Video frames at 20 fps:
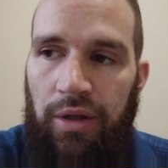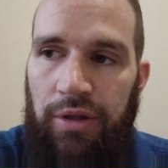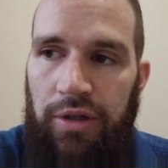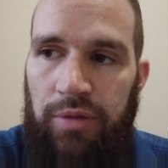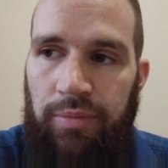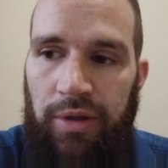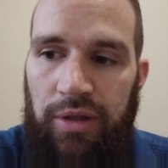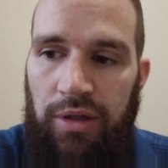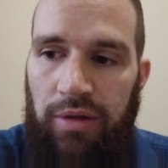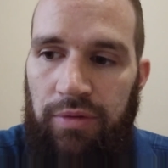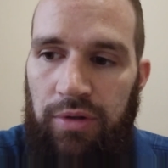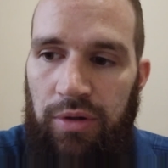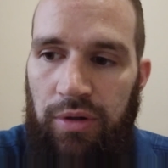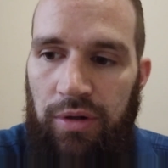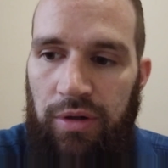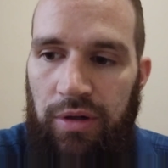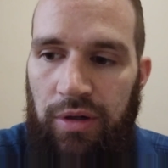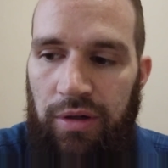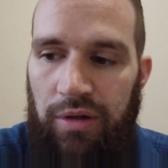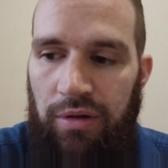He may give you
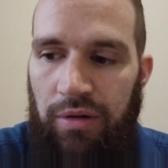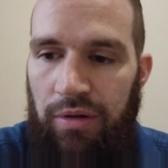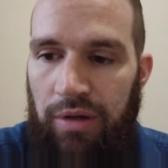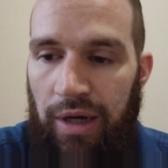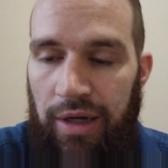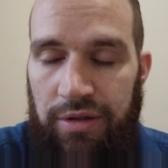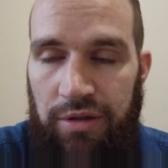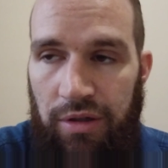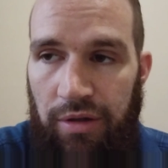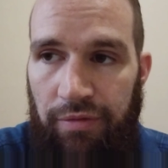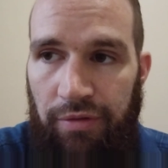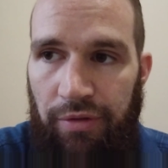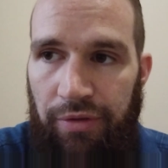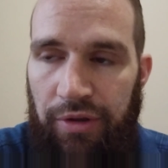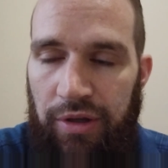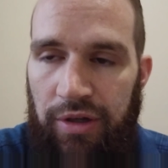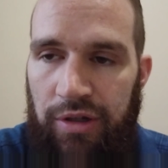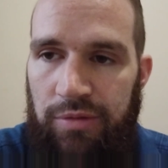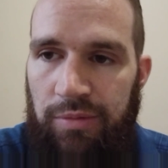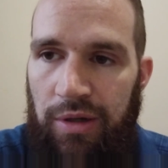all kinds of different
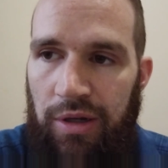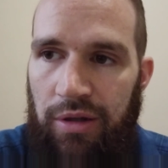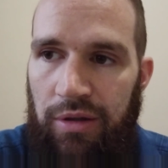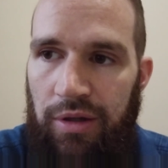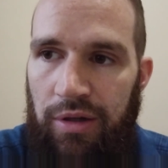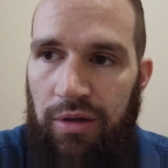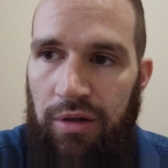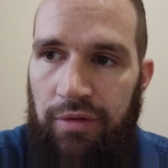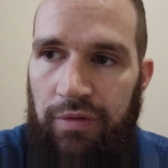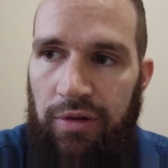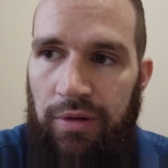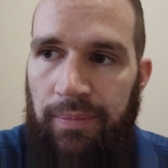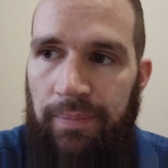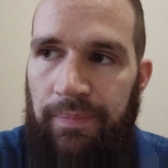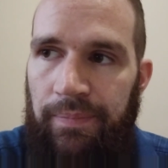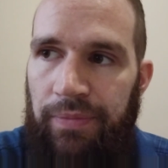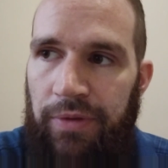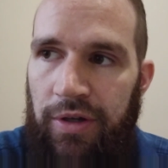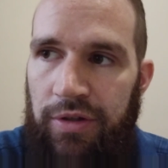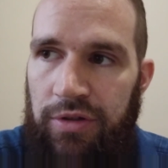things, making dhikr of
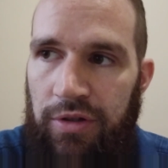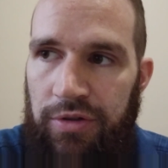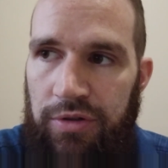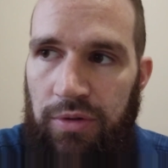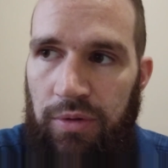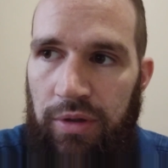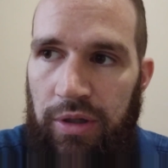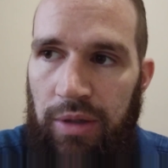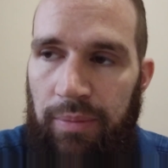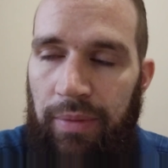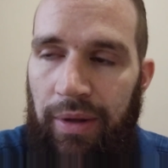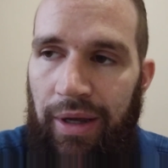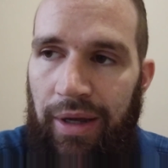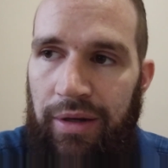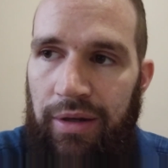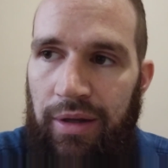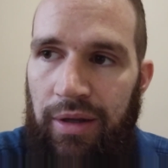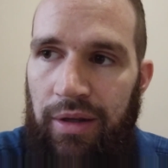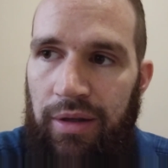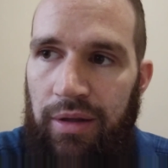Him. It's also
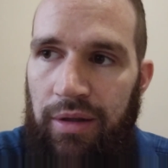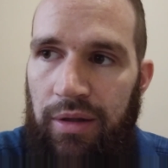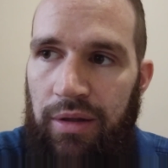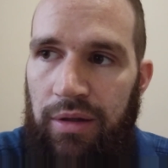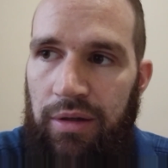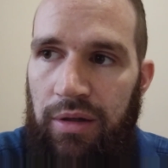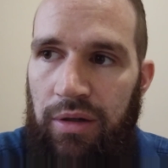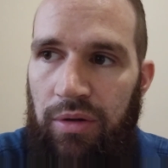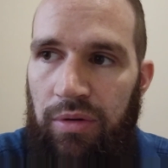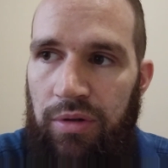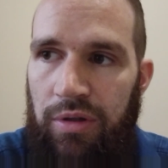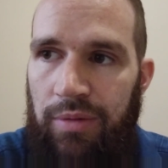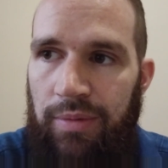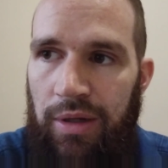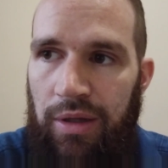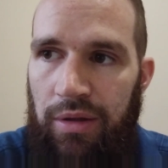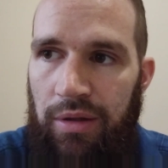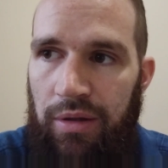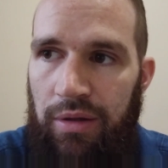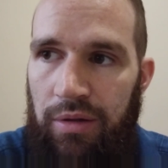ibadah, to
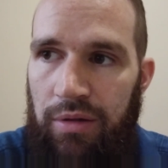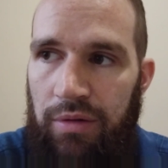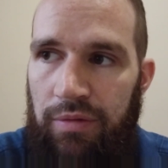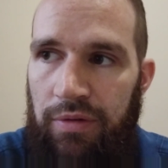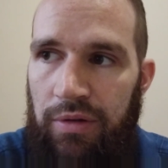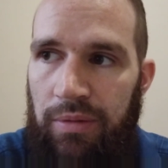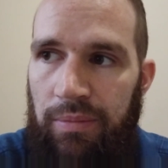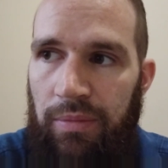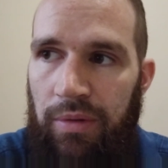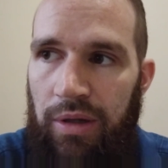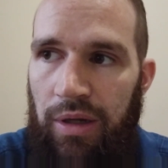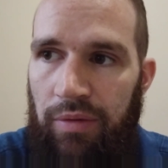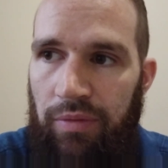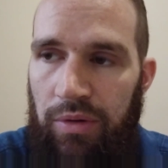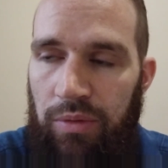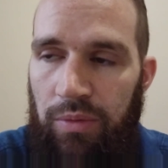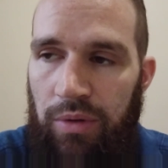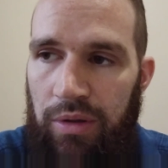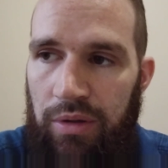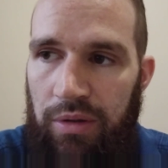make dhikr of him.
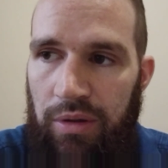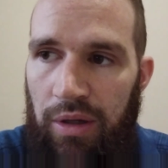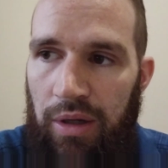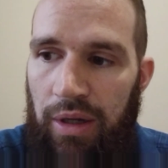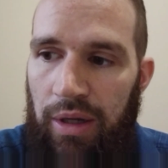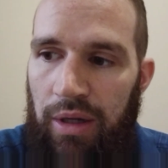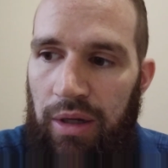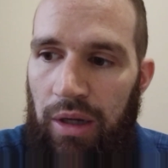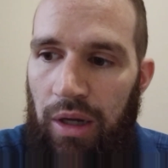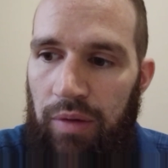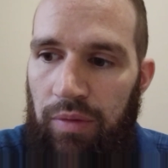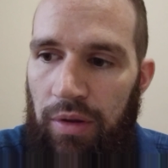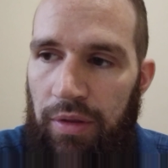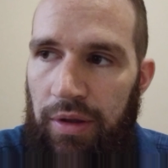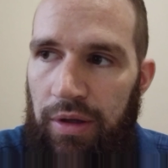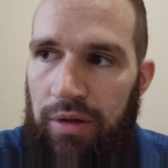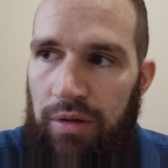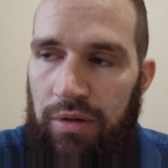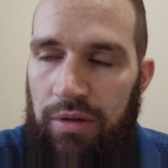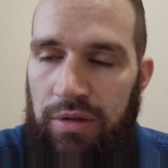Every
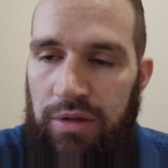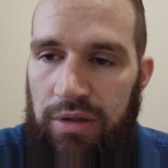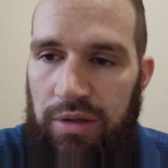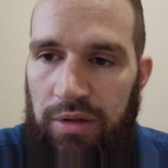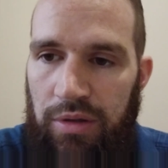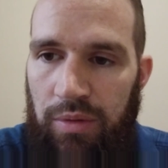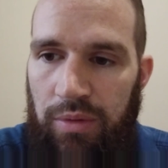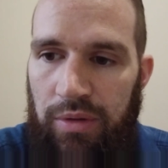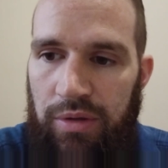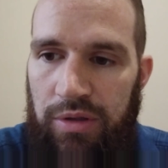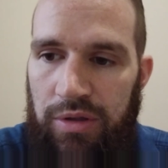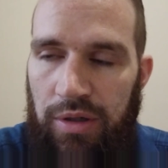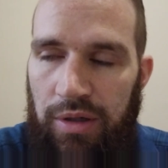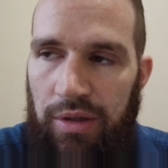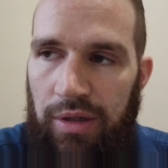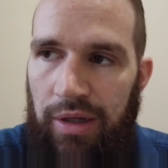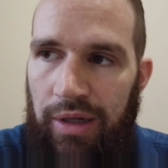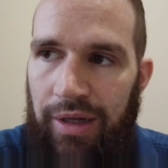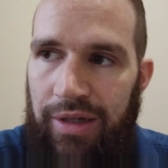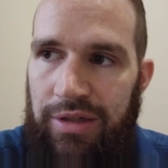dhikr is,
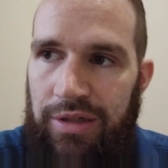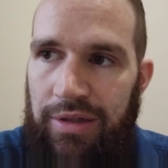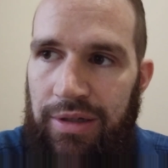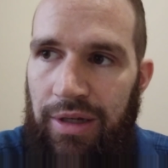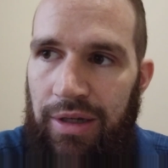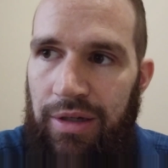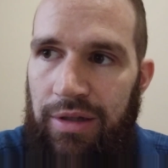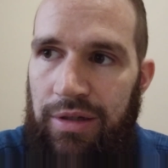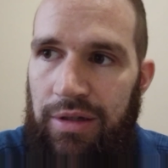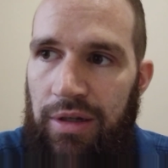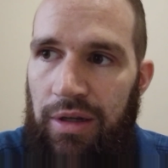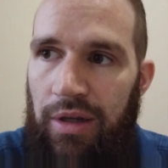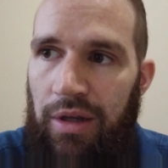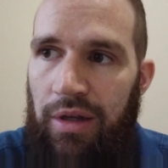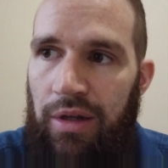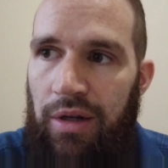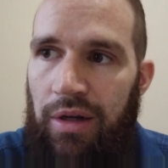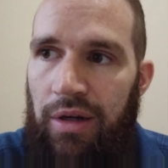inshallah, hasanat.